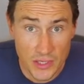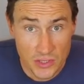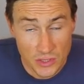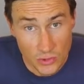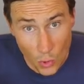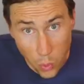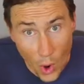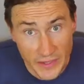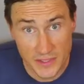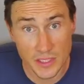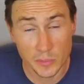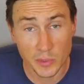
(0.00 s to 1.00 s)
is
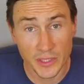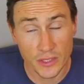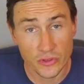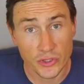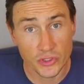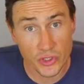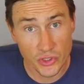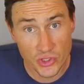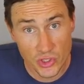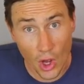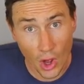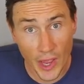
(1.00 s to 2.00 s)
quite simply the
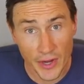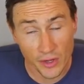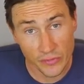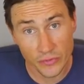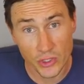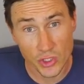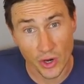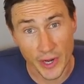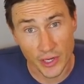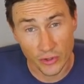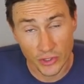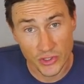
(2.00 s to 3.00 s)
design of the
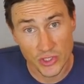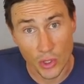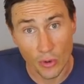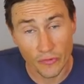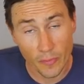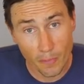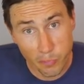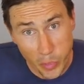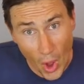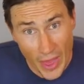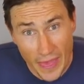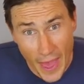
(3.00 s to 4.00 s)
trainer itself.
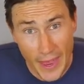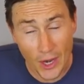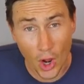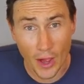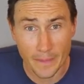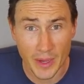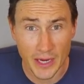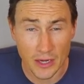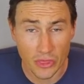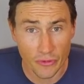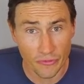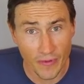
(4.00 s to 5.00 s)
By that, I mean the